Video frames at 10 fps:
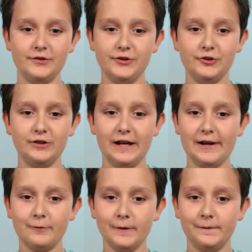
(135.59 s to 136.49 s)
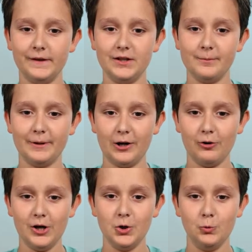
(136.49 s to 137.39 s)
Do you ever think
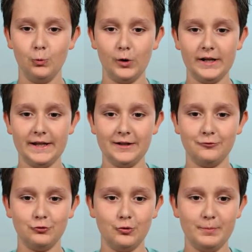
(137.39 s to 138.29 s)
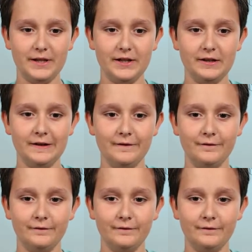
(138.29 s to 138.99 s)
about what it will be